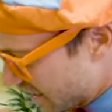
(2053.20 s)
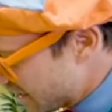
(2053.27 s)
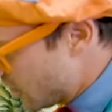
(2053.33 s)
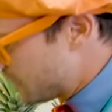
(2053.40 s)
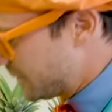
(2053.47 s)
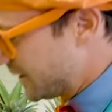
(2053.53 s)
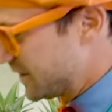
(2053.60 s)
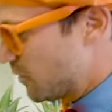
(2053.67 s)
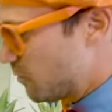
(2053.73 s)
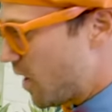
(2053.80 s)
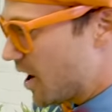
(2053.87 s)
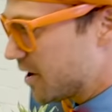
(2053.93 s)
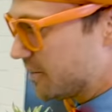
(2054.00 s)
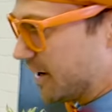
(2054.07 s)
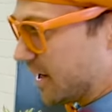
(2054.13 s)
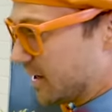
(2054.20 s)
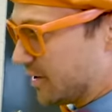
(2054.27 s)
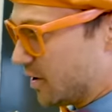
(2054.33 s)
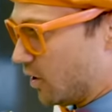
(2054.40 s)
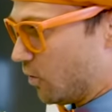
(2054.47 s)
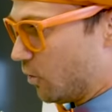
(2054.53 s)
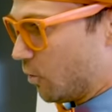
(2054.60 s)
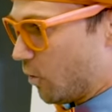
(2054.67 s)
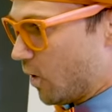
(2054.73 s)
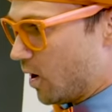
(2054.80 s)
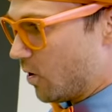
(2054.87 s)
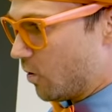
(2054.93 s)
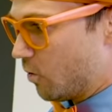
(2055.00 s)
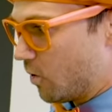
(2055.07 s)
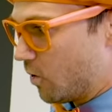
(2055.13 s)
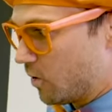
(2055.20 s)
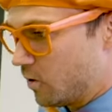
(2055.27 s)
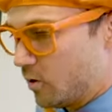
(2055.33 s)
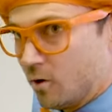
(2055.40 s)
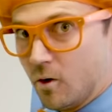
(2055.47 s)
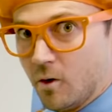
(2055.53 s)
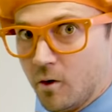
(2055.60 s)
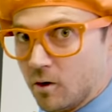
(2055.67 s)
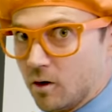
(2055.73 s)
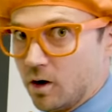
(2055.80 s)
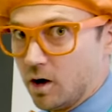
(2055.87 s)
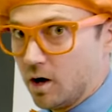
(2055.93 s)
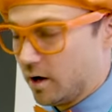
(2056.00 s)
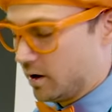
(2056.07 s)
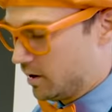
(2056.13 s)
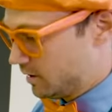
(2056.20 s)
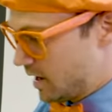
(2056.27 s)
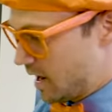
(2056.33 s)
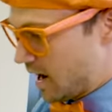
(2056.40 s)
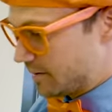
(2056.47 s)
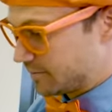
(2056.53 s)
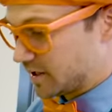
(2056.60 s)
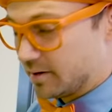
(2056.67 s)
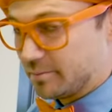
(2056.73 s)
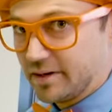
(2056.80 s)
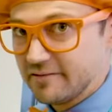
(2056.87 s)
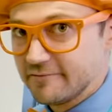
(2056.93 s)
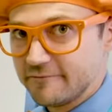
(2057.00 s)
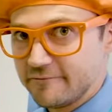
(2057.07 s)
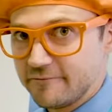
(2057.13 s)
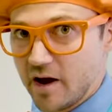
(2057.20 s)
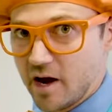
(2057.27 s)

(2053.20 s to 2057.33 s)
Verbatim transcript: cut open the watermelon. Whoa. I'm gonna be